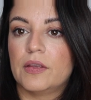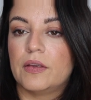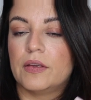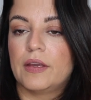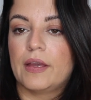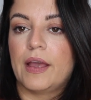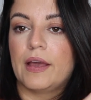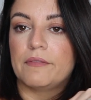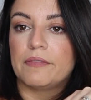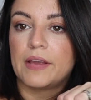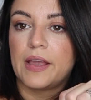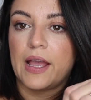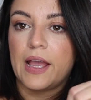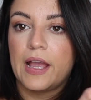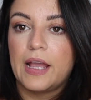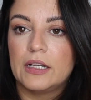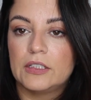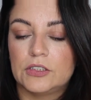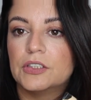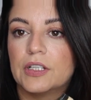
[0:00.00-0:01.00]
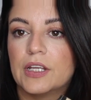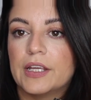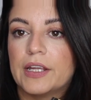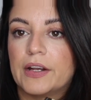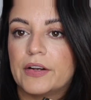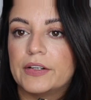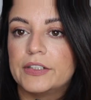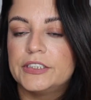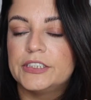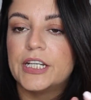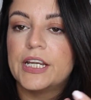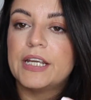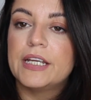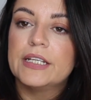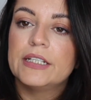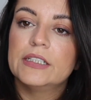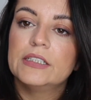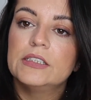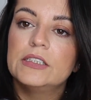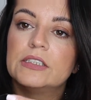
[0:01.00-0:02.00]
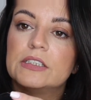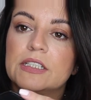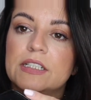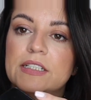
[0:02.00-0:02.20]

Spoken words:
You can have cash, you can carry change.